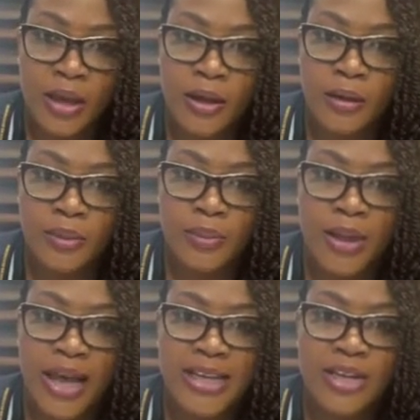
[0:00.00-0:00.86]

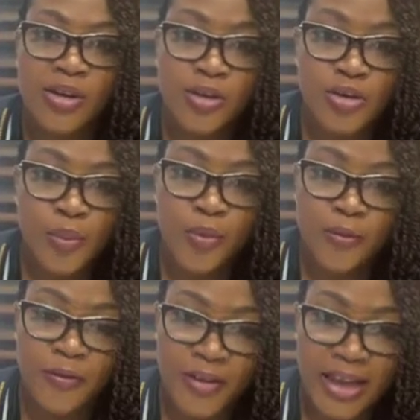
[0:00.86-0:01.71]
and it also
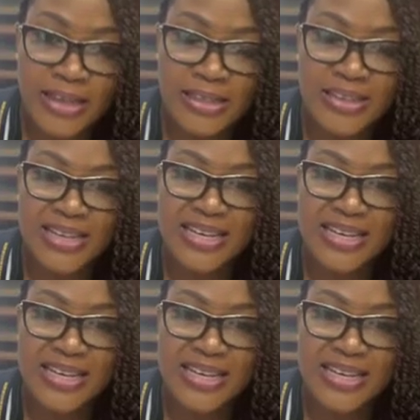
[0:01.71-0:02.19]
provides the